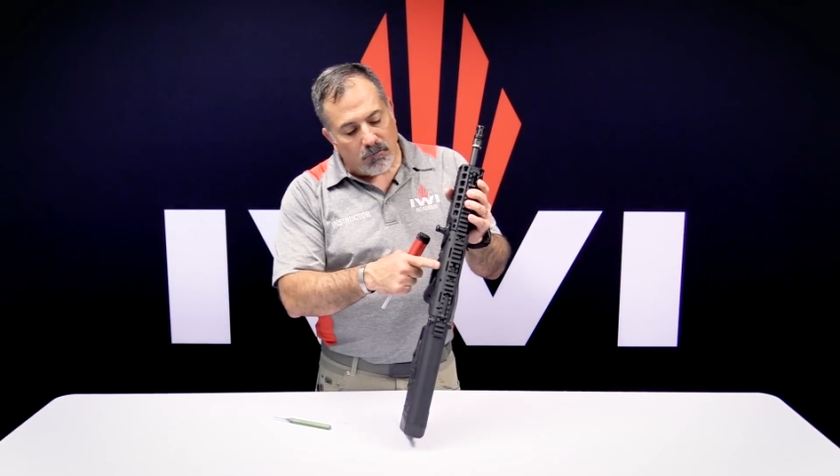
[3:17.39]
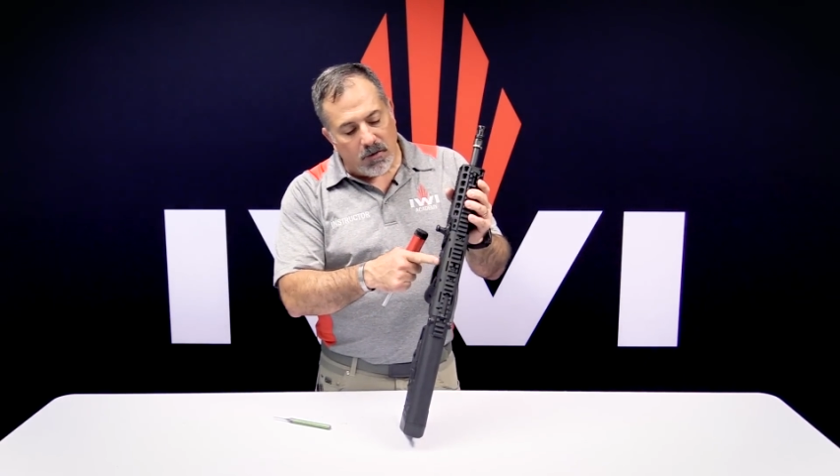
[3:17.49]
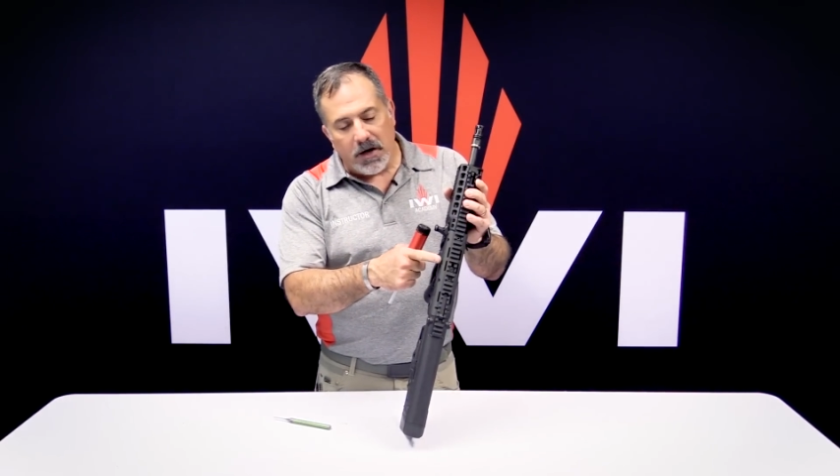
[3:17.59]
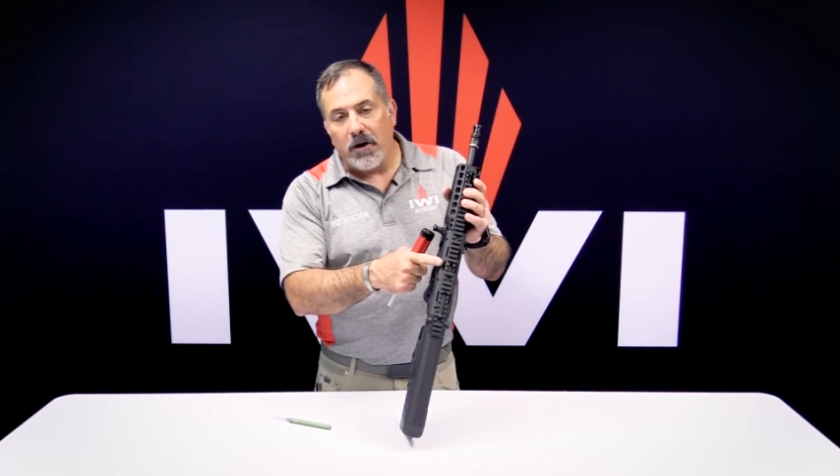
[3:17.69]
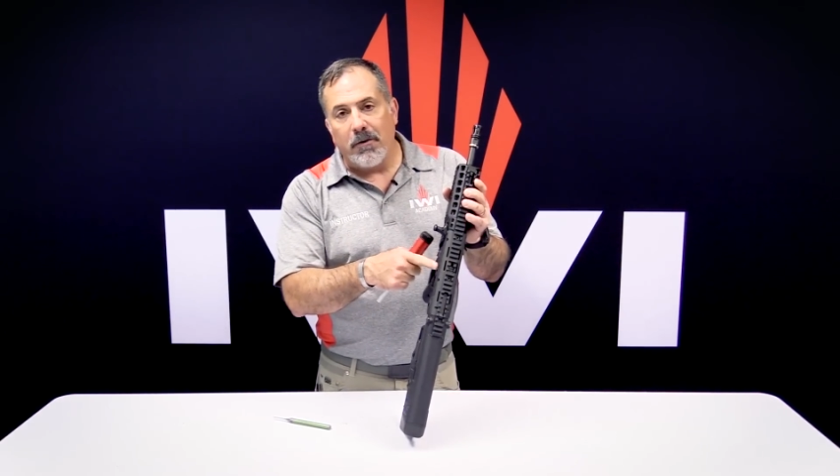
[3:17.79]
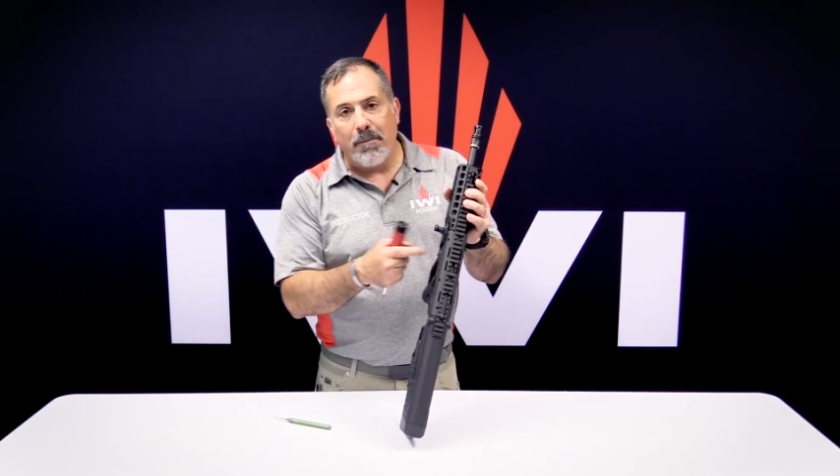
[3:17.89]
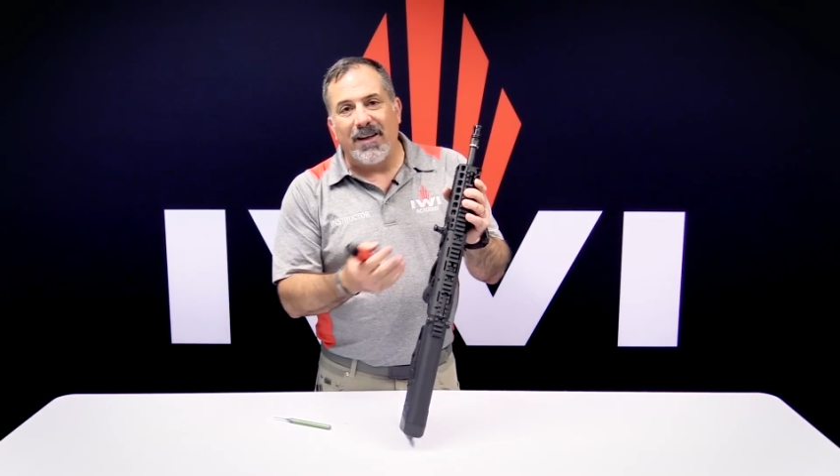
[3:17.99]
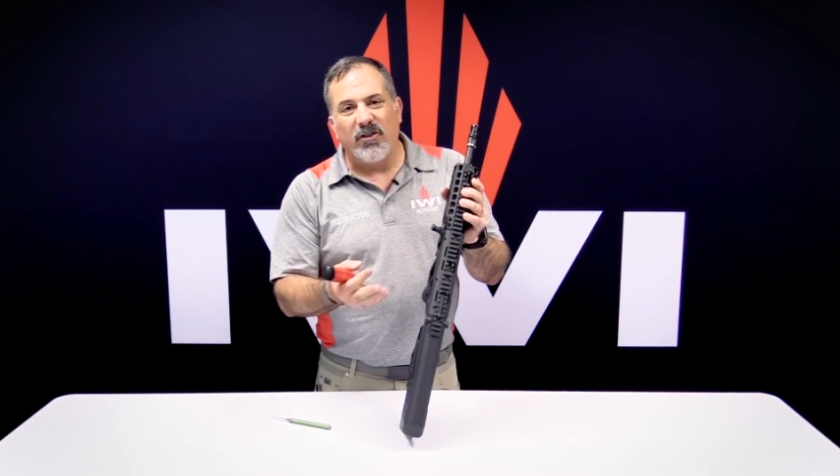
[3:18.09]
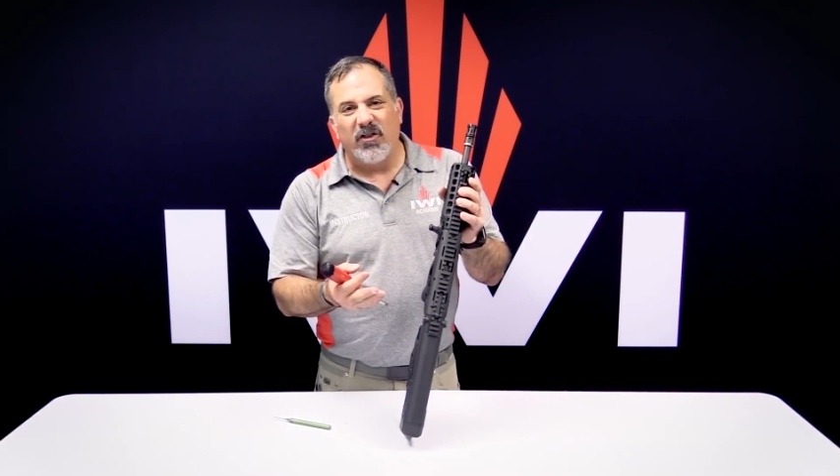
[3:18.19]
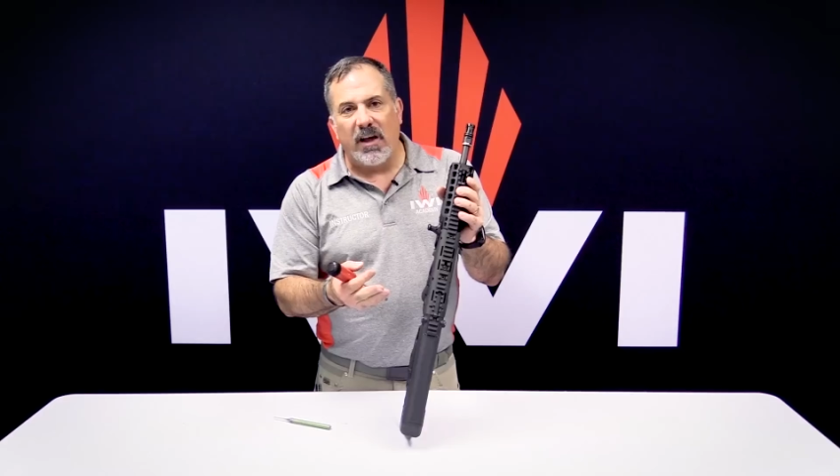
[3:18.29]
right here in
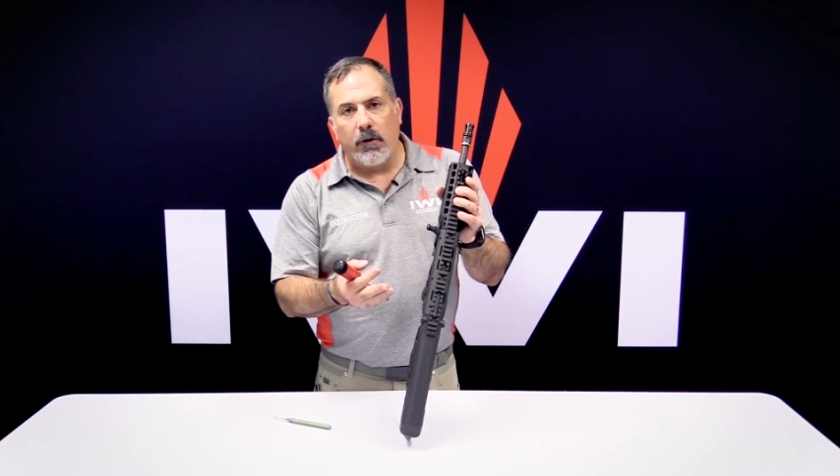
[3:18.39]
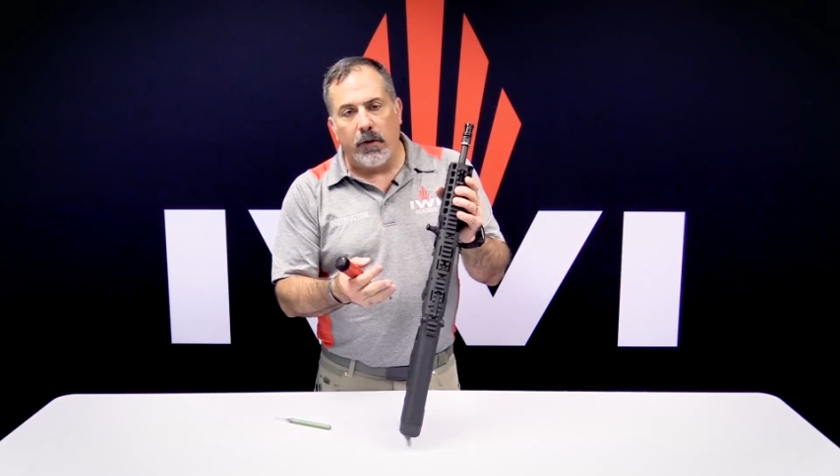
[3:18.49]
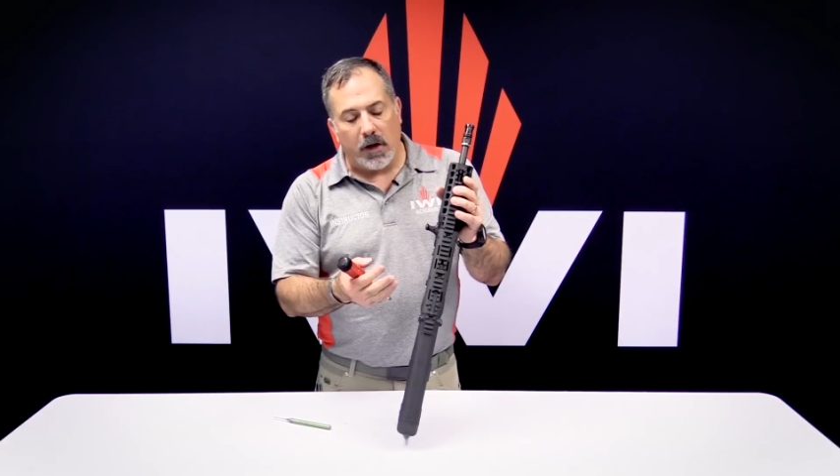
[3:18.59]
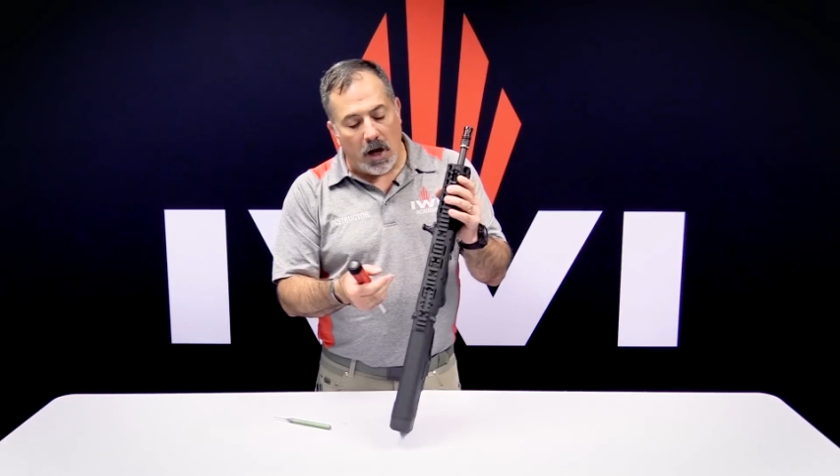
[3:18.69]
about the center of the